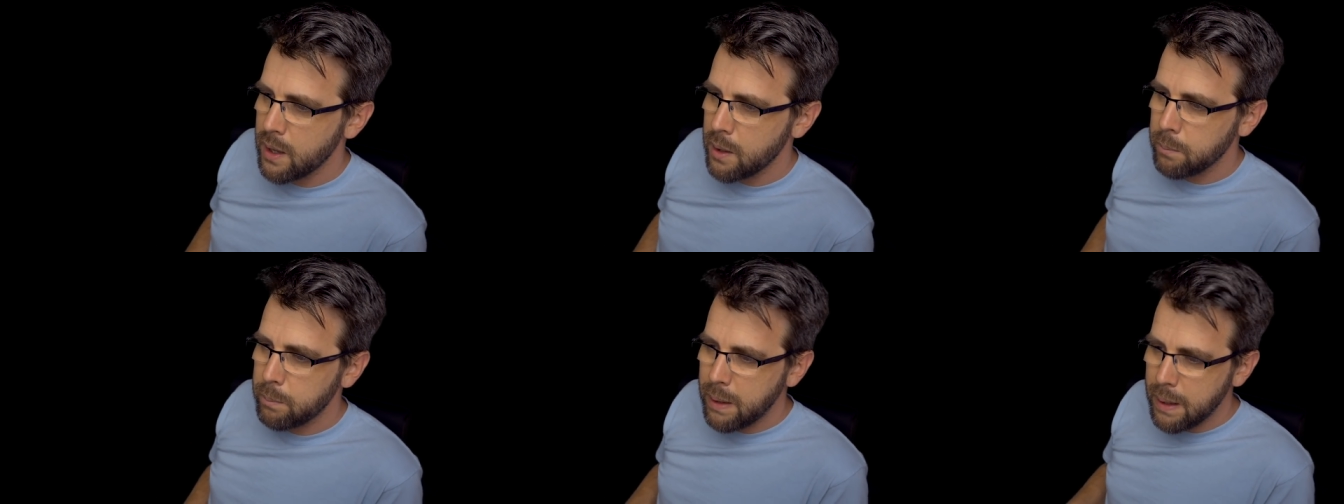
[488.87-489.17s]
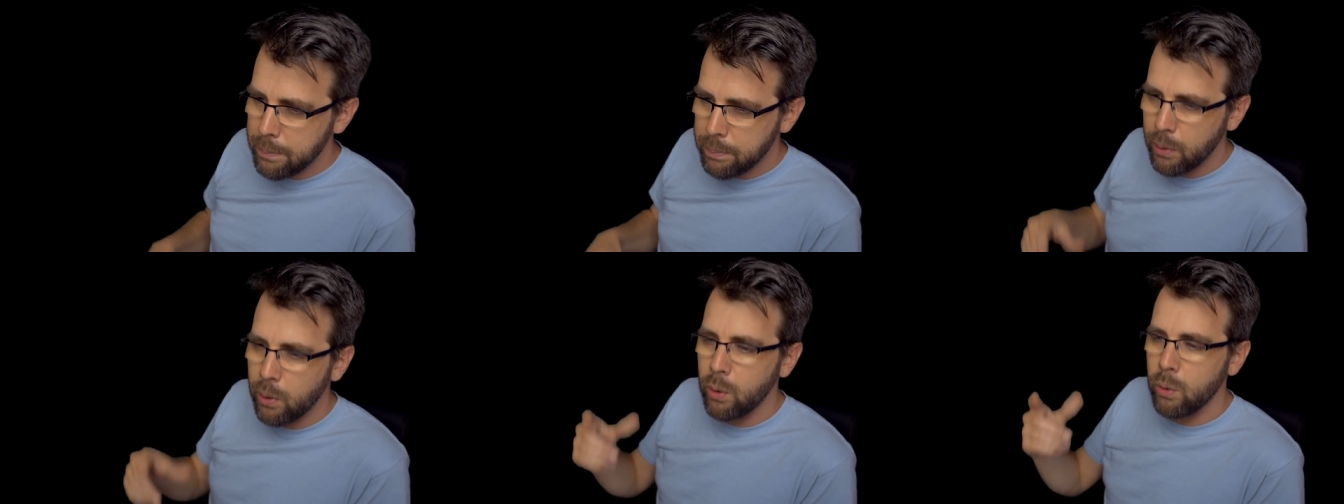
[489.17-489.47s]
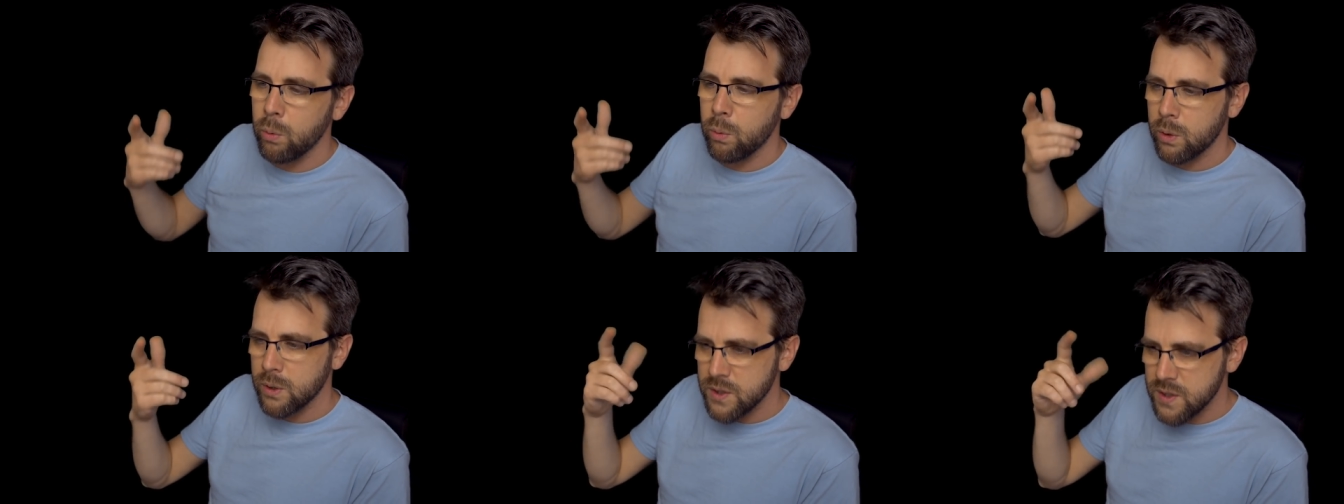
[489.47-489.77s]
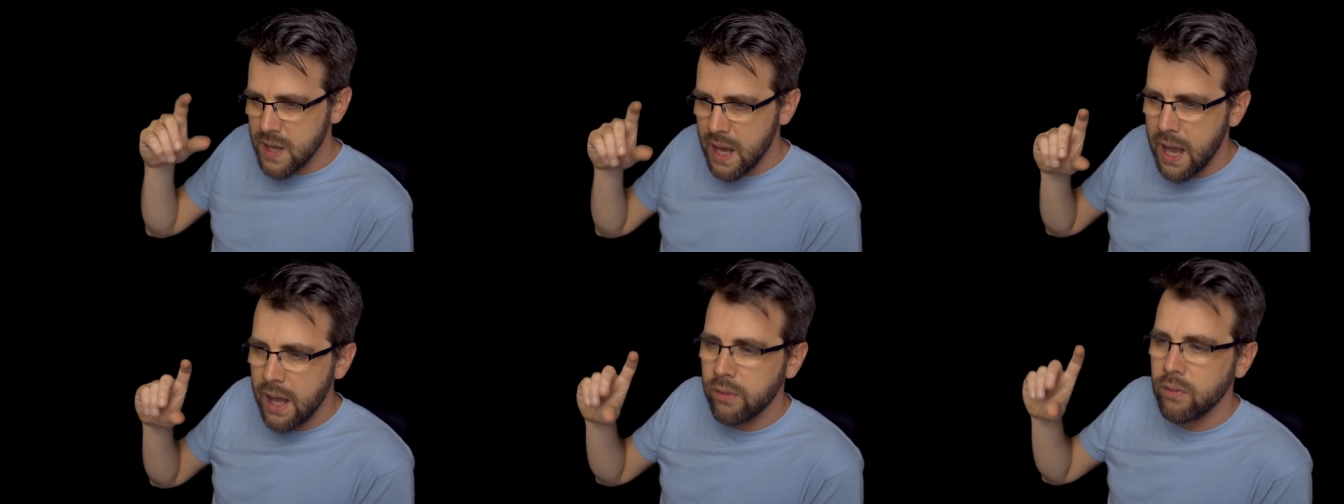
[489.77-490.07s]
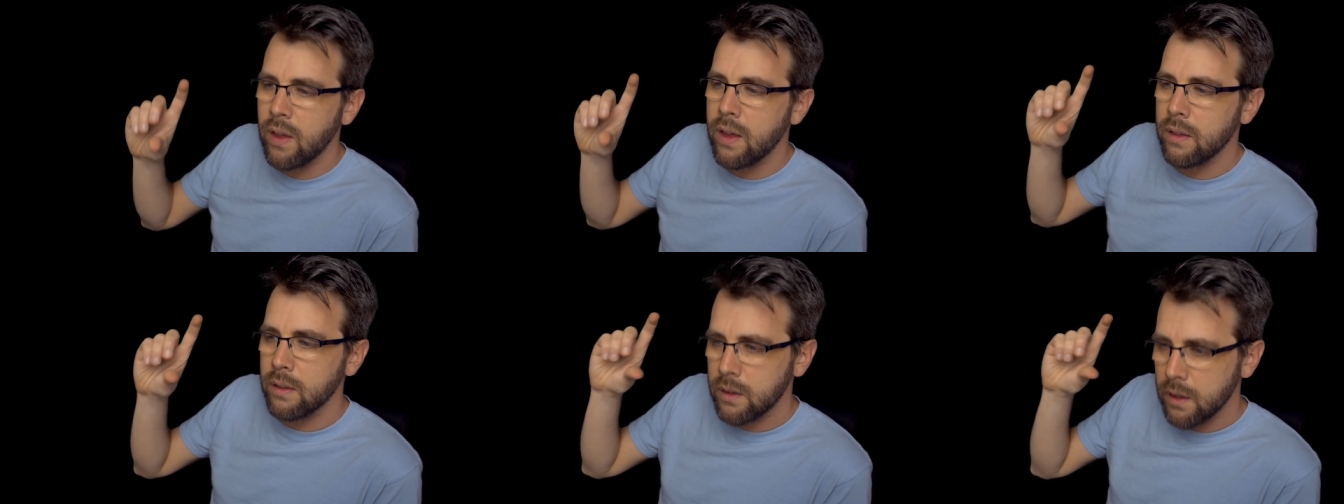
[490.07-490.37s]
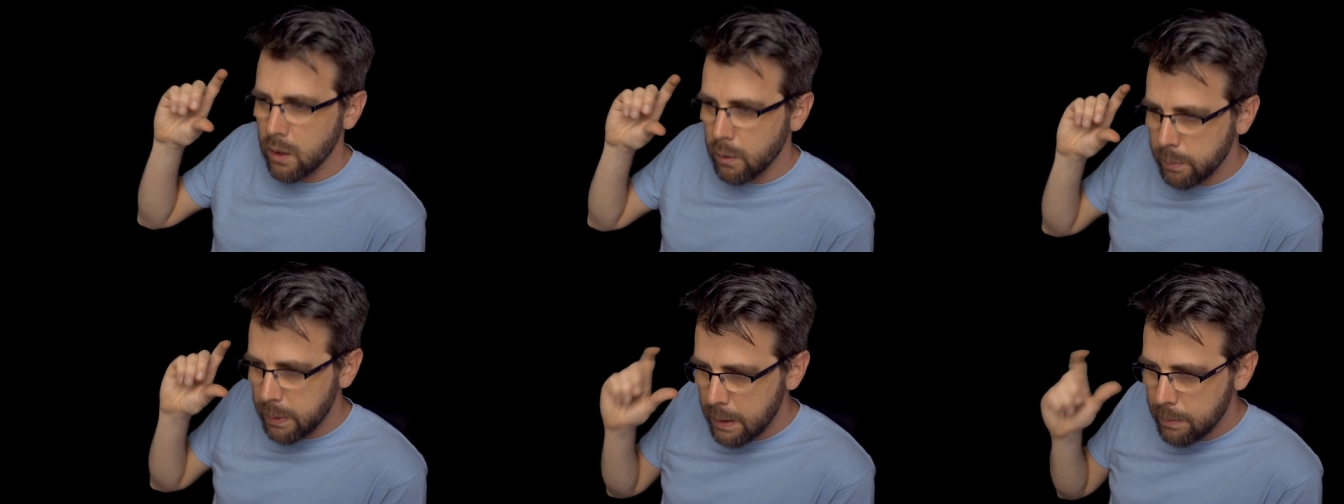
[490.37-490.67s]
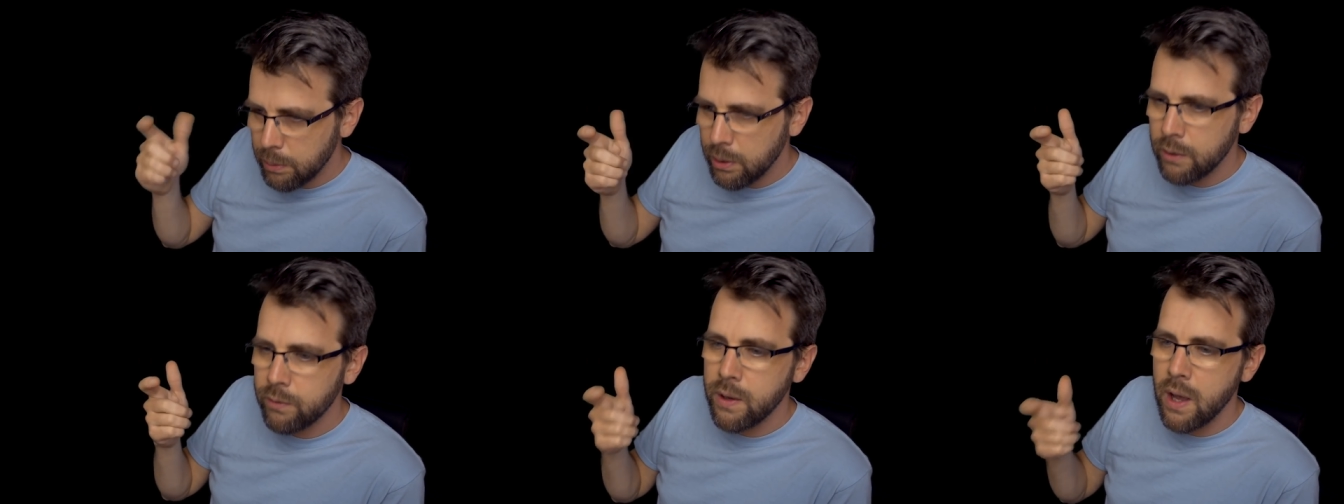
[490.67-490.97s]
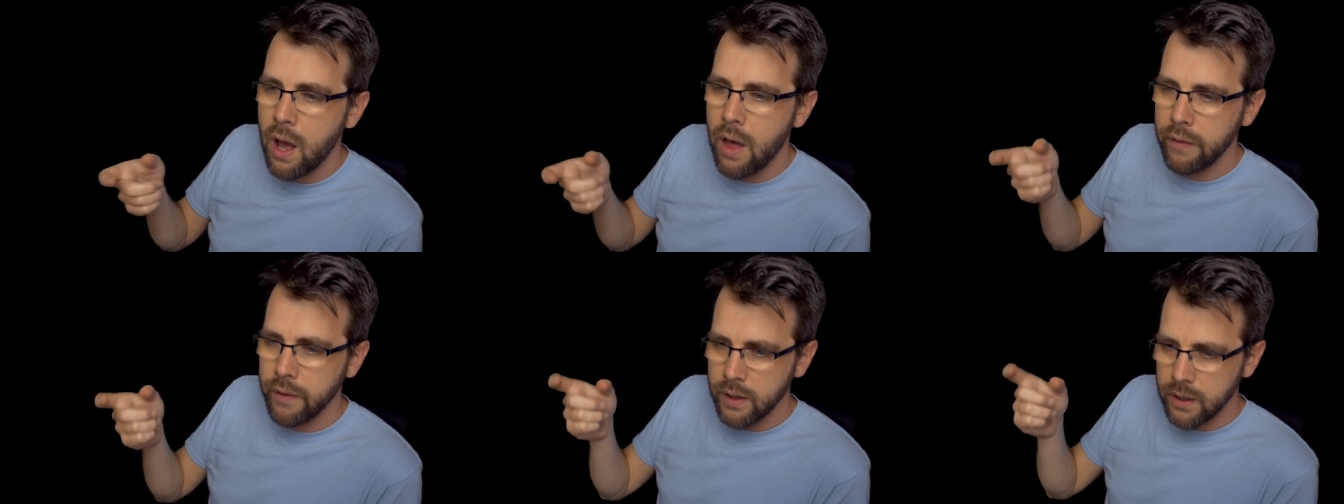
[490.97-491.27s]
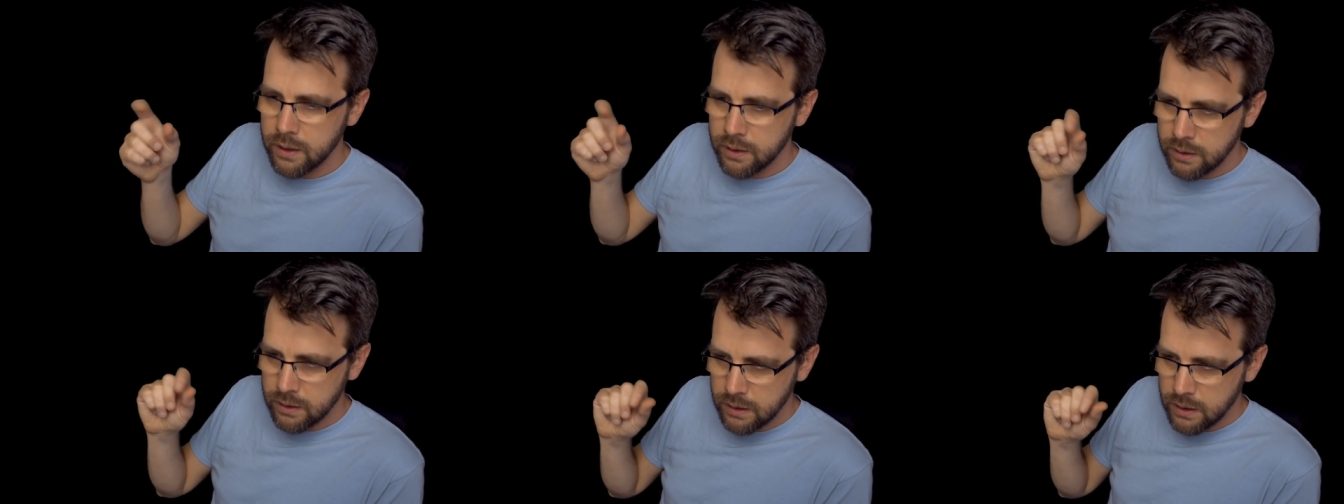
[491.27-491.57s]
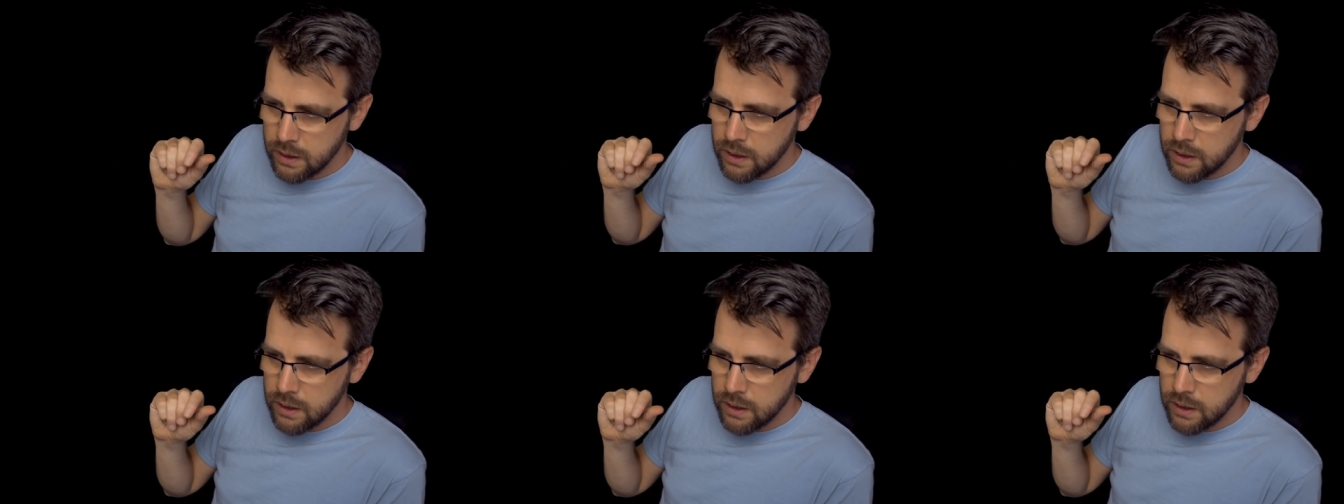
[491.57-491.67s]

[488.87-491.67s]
people were saying that, you know, people of color,